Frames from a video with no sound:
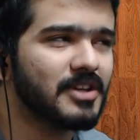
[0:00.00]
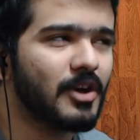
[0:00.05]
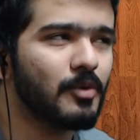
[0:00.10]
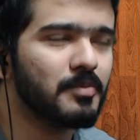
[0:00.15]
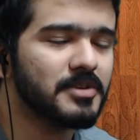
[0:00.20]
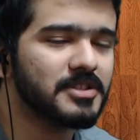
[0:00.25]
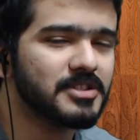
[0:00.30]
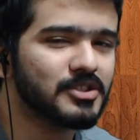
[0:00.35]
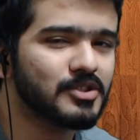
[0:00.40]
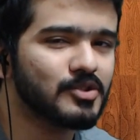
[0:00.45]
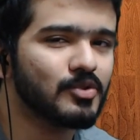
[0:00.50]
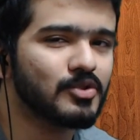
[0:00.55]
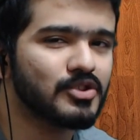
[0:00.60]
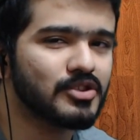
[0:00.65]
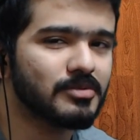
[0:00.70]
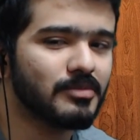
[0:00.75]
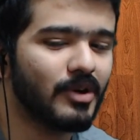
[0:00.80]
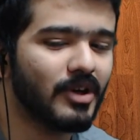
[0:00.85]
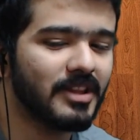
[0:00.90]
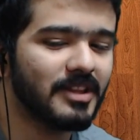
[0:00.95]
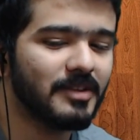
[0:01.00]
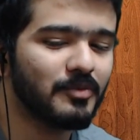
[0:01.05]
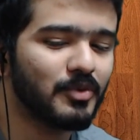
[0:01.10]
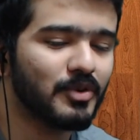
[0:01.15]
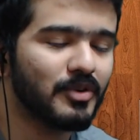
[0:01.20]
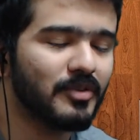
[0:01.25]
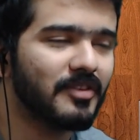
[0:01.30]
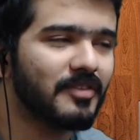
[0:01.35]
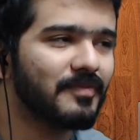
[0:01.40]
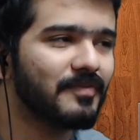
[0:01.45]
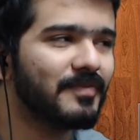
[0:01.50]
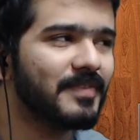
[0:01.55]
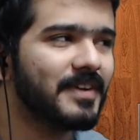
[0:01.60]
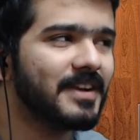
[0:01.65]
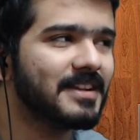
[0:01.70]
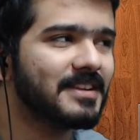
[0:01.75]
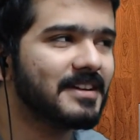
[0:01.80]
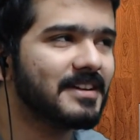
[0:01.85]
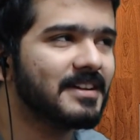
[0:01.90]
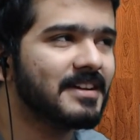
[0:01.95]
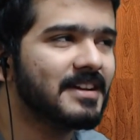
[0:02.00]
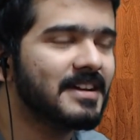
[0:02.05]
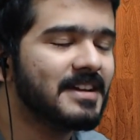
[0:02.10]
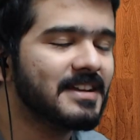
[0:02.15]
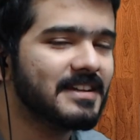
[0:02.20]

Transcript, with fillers: would be so small it wouldn't even fit the